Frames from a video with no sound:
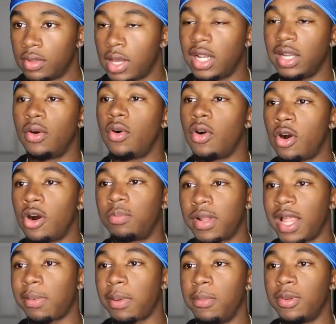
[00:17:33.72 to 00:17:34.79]
I know all
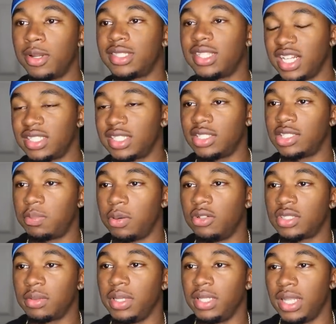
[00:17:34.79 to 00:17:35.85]
black people are technically
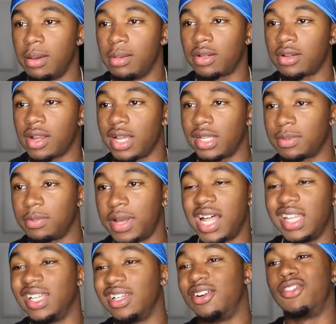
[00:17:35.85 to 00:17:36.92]
supposed to be Democrats, but
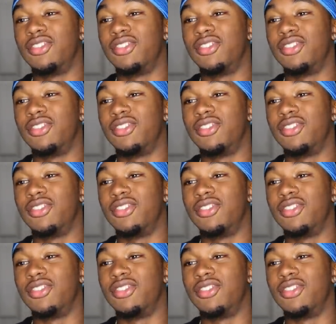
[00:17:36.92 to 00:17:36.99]
I like